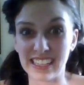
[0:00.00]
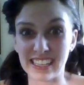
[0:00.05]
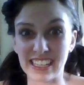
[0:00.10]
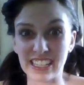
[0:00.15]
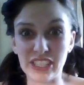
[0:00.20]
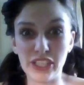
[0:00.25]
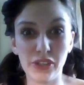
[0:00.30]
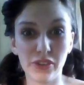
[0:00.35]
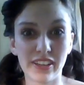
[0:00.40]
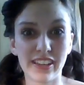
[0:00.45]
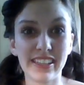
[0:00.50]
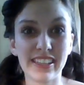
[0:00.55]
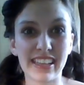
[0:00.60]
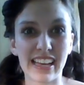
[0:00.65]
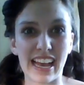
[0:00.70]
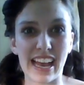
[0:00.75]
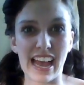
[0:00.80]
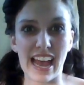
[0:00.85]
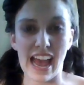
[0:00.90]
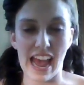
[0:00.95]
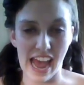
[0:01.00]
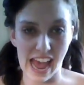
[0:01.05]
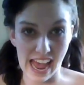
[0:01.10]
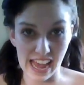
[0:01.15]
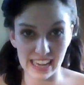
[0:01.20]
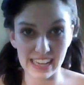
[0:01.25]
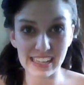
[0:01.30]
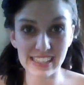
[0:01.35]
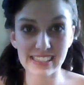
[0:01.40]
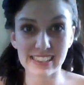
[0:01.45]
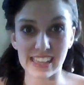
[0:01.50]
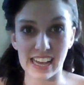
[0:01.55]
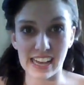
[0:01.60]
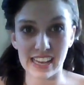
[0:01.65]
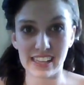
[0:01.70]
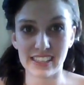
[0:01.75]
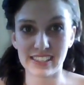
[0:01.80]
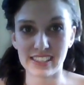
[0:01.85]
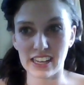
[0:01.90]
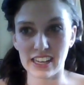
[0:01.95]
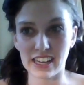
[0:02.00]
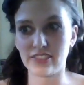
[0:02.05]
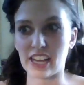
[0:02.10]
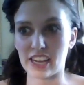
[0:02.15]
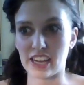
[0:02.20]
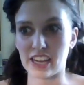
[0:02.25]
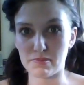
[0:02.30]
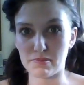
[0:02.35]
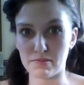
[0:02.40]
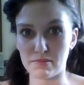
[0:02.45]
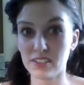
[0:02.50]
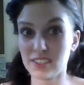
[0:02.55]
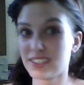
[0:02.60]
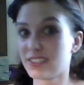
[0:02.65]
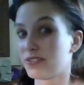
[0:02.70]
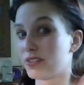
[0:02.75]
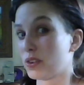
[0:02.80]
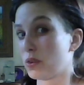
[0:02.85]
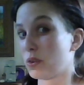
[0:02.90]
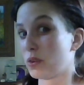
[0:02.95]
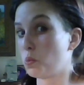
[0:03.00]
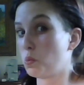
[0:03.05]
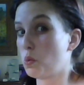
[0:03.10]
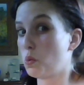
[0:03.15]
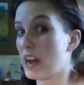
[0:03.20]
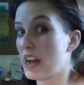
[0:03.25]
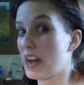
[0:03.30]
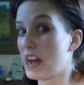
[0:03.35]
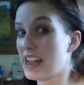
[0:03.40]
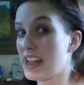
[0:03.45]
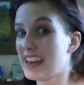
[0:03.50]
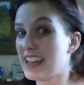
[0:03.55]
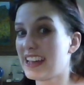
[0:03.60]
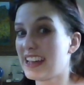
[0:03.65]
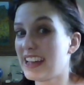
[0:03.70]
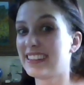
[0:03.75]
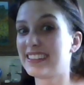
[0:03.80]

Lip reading: you can get any size of Dutch Bros for $1.